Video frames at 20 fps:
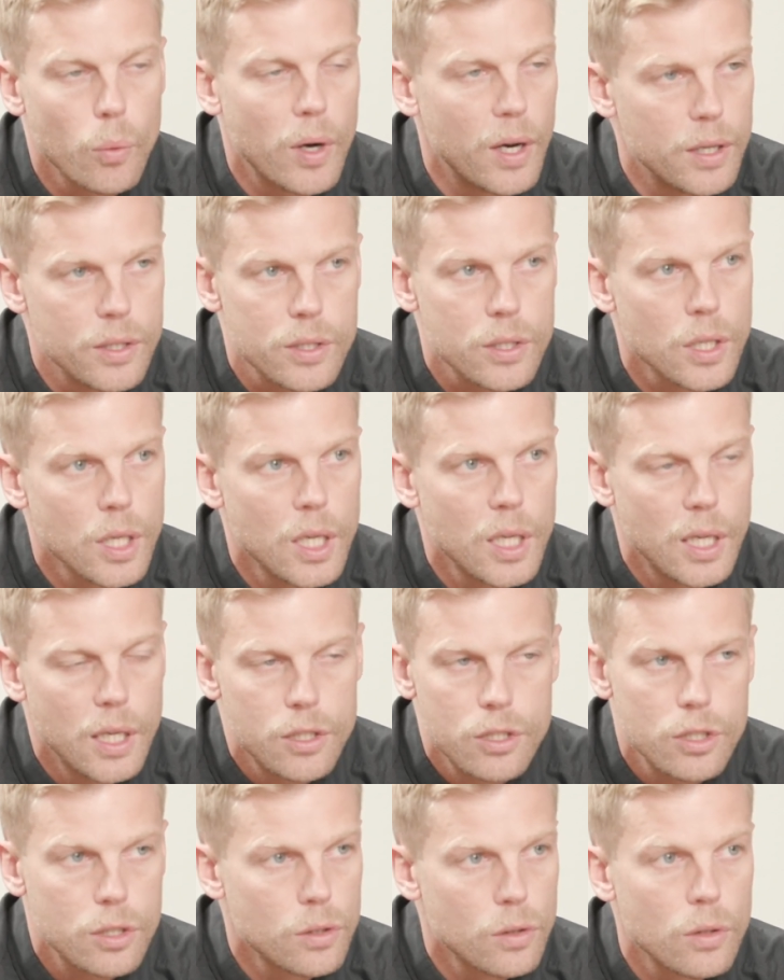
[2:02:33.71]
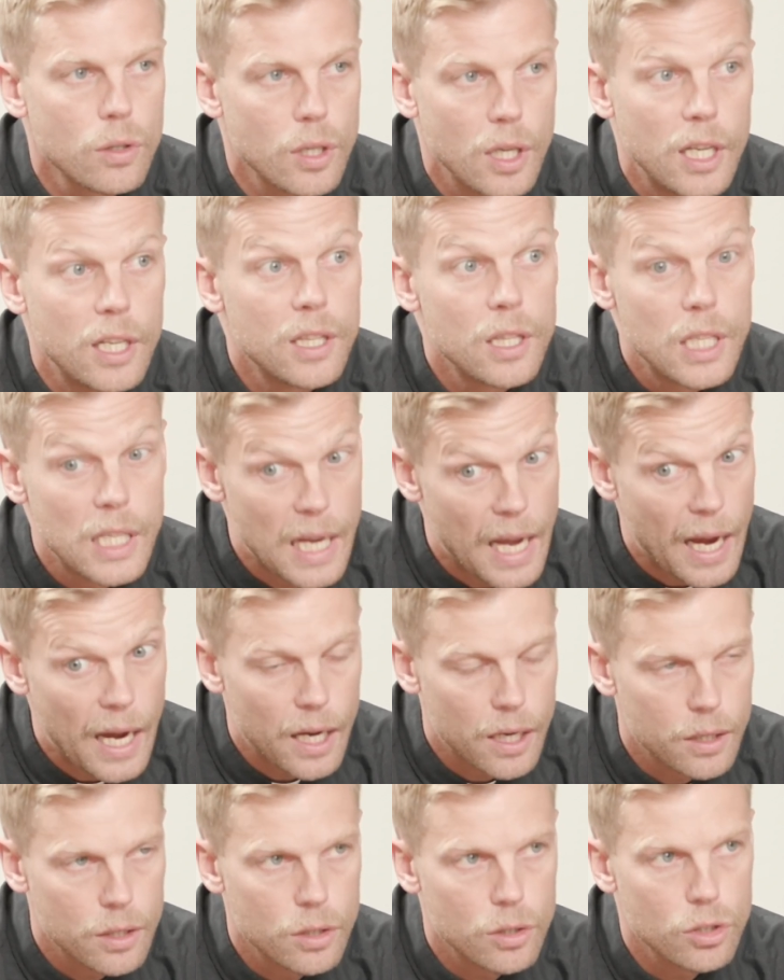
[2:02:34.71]
Otherwise, it's in the
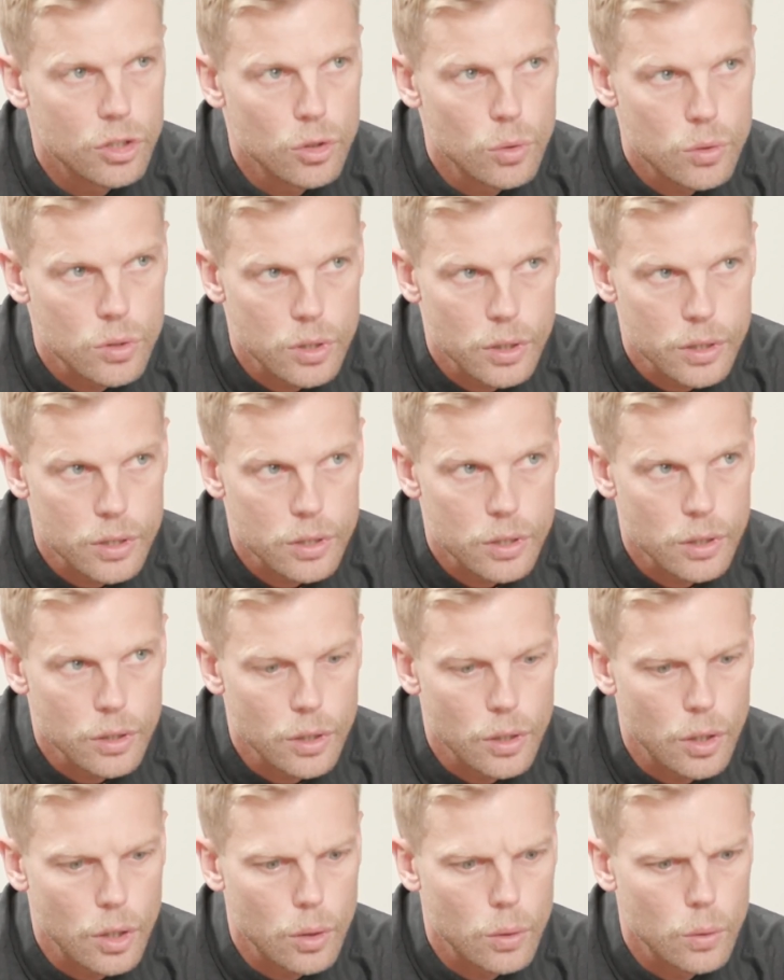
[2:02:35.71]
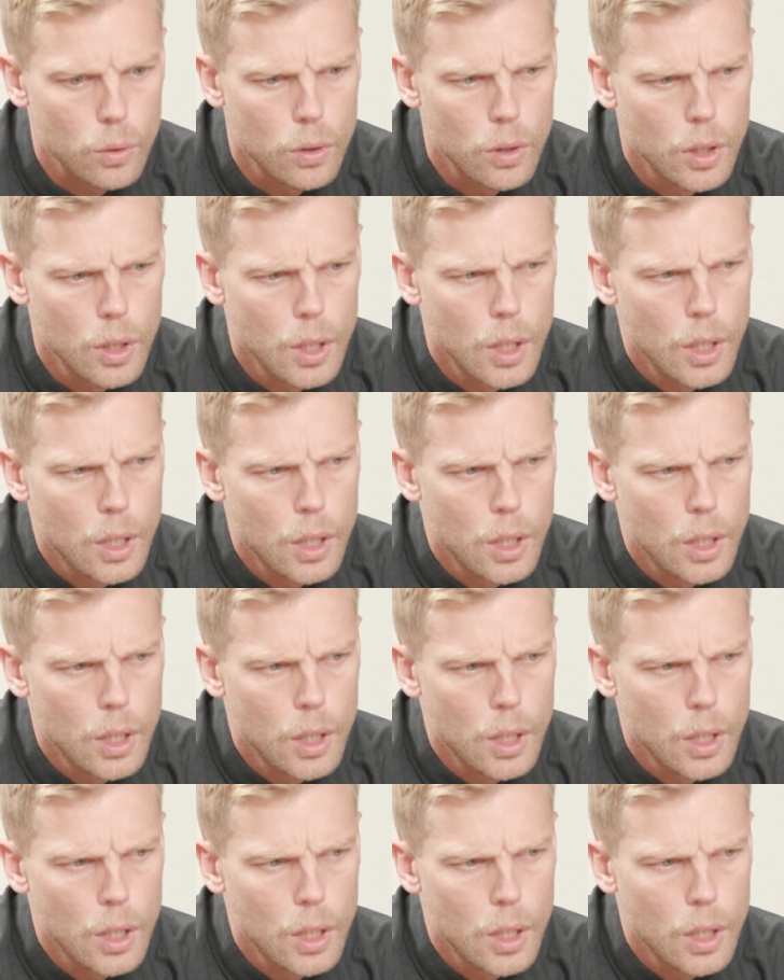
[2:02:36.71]
end useless to know.